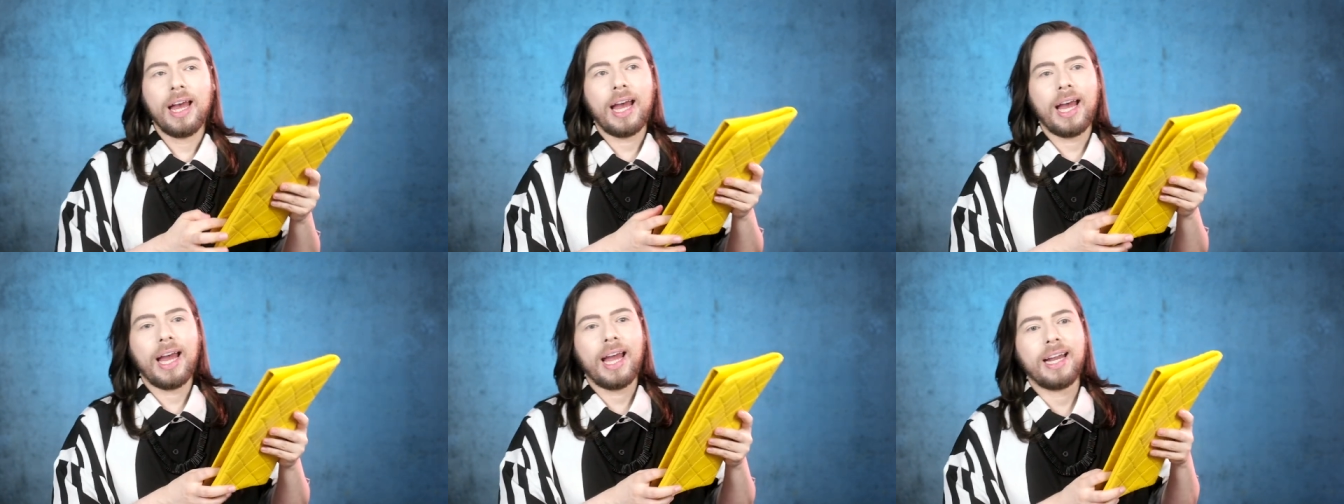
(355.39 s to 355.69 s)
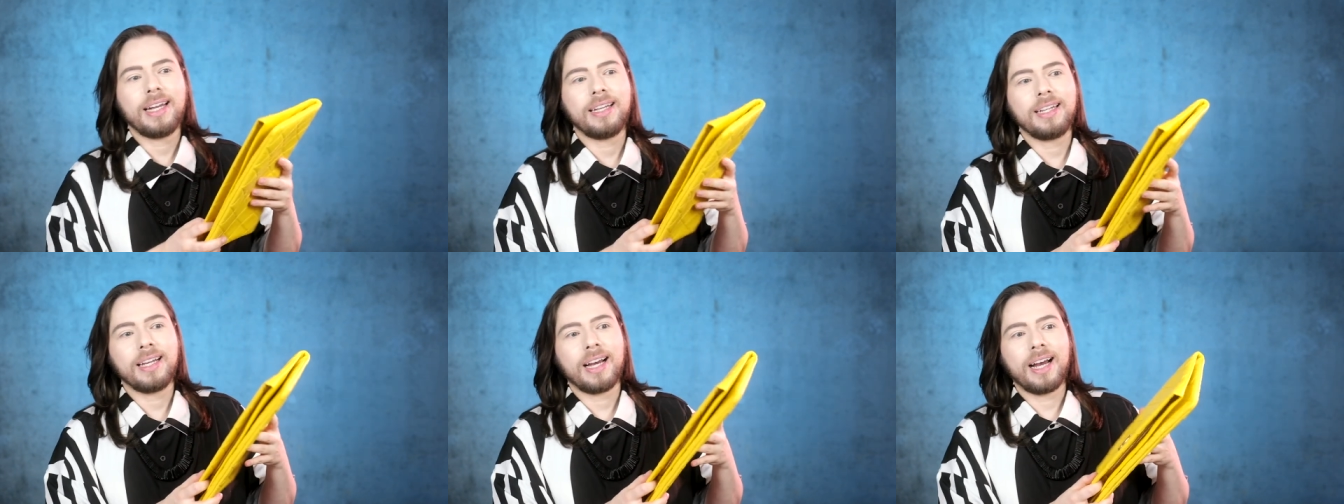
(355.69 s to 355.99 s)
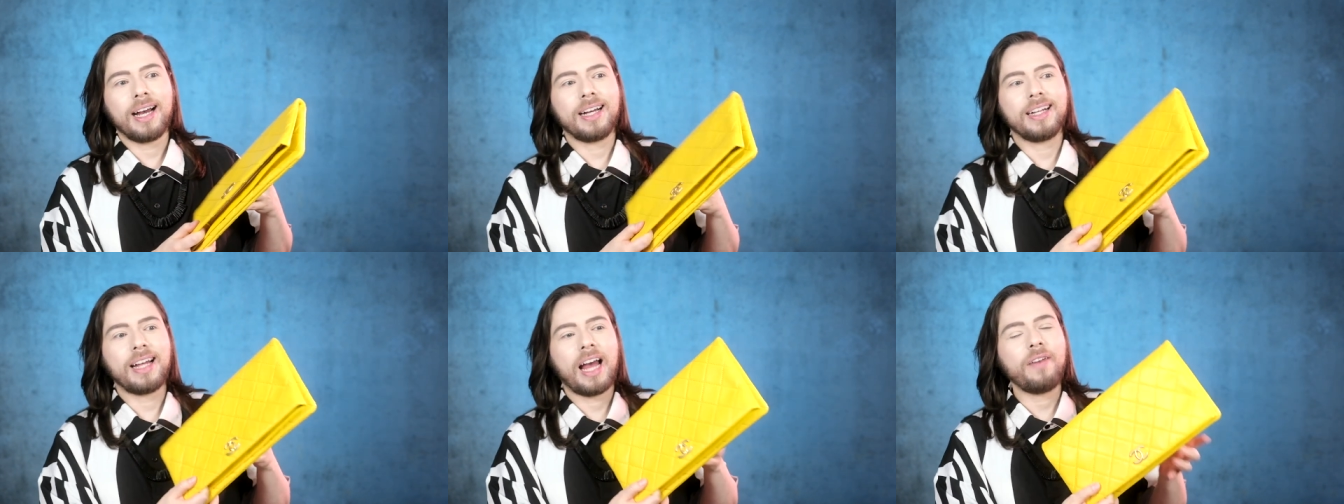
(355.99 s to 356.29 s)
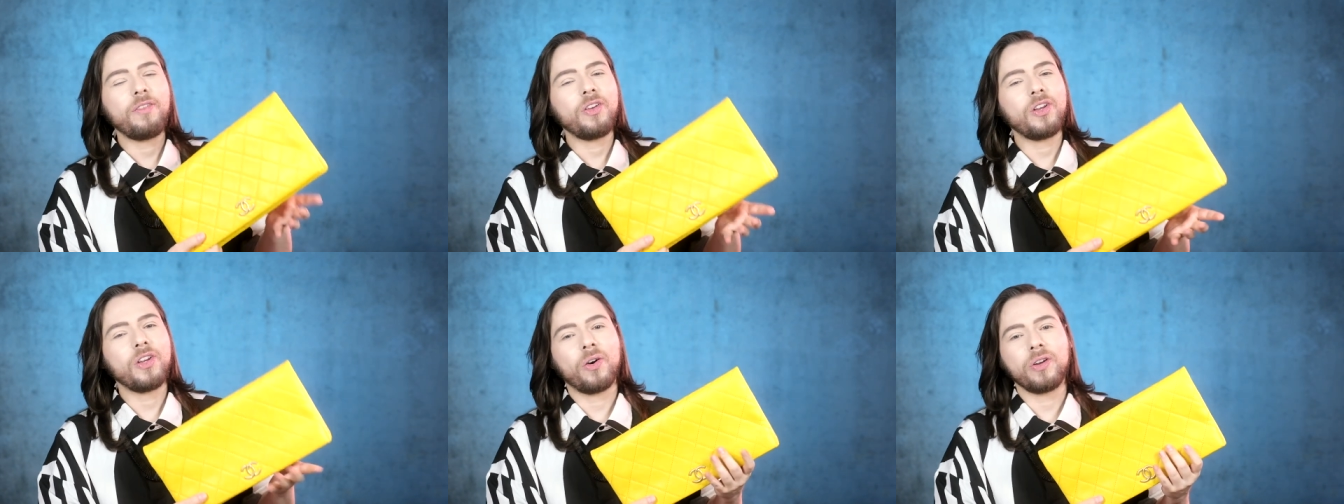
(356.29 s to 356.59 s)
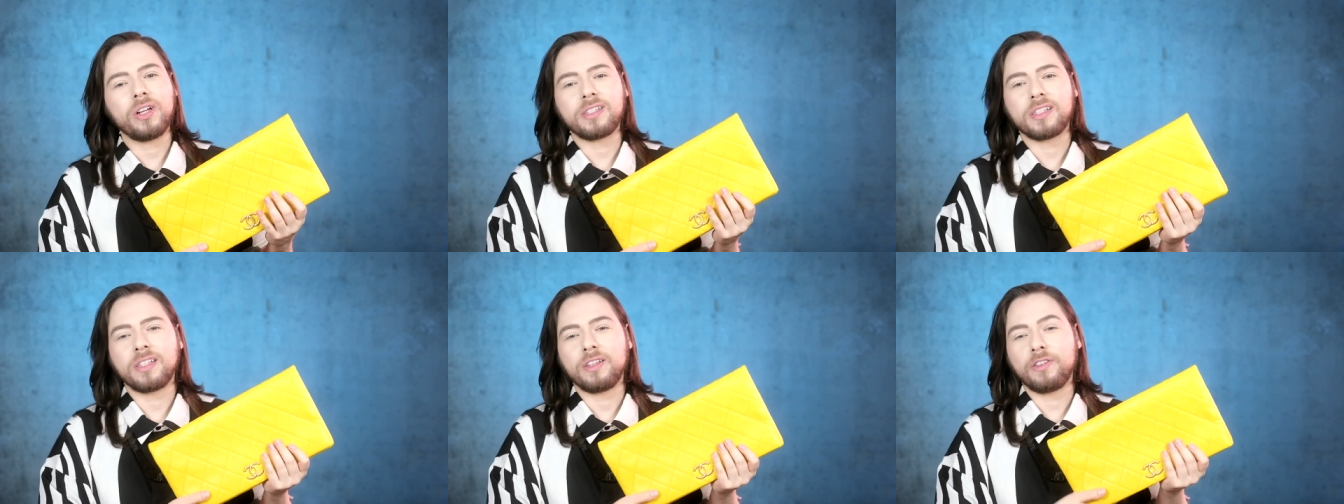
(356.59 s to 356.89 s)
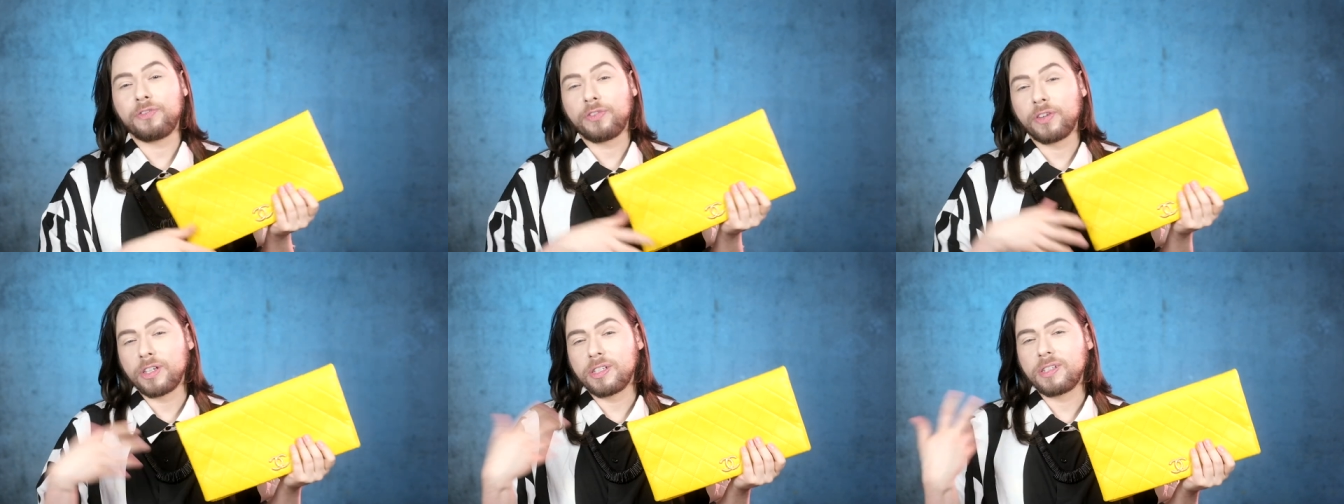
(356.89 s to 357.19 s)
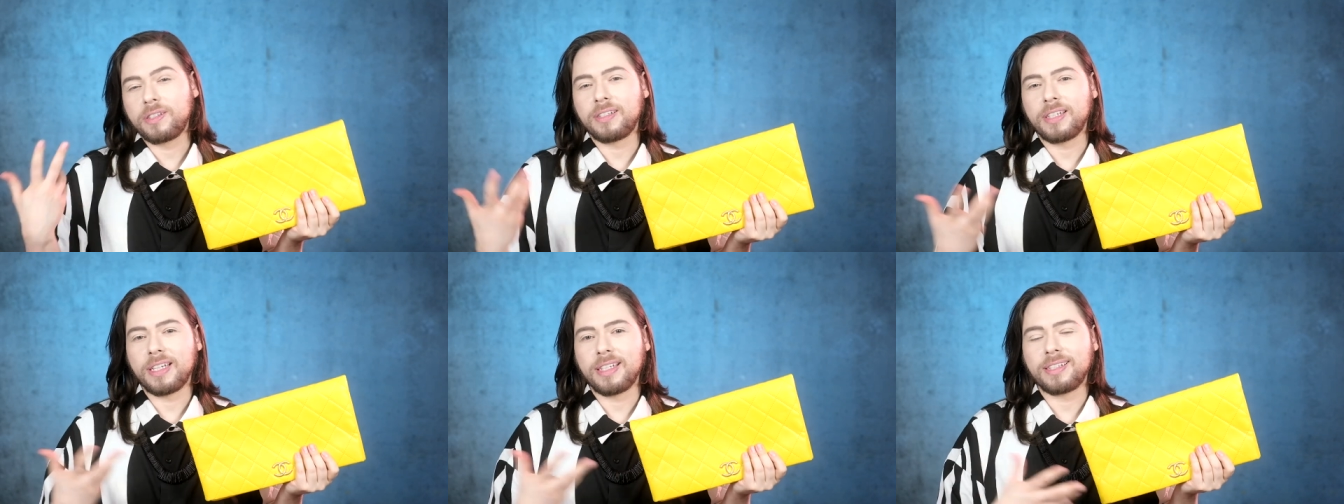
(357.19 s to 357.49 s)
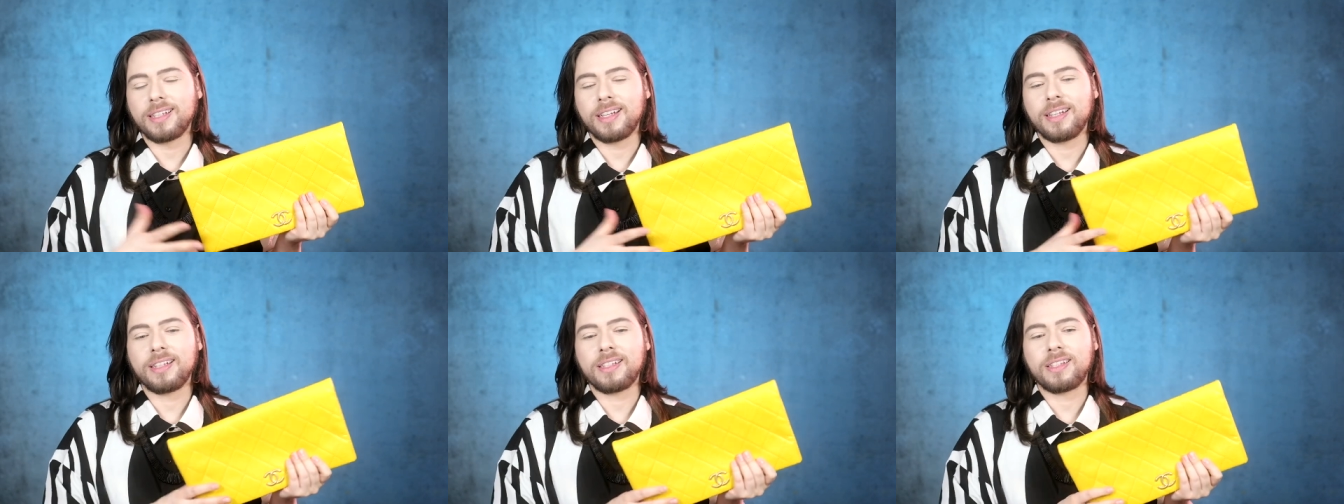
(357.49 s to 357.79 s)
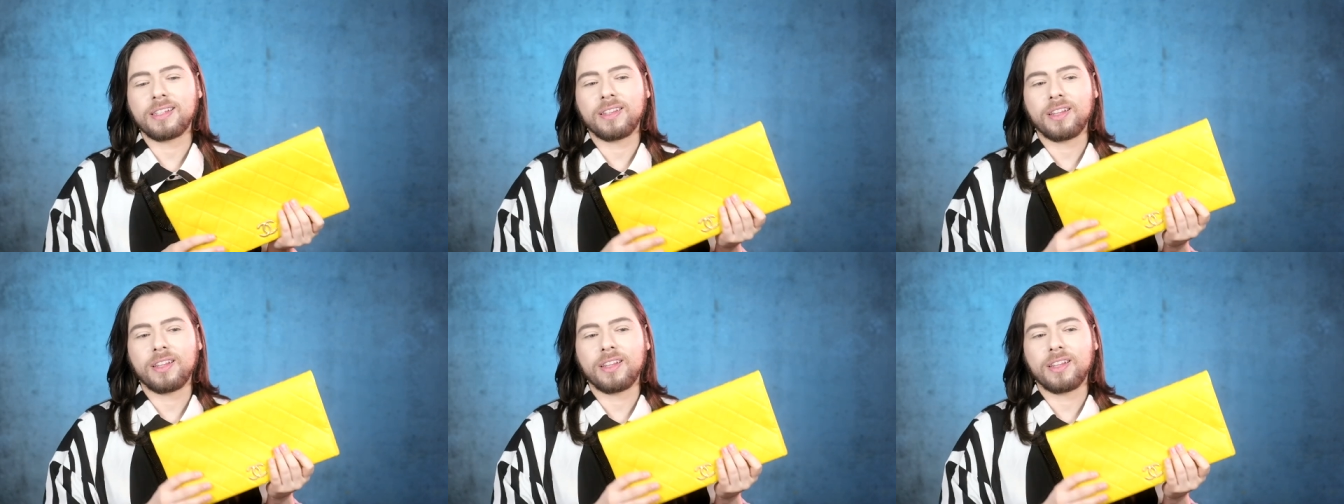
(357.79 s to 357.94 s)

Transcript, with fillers: And uh, have you noticed in the first seasons,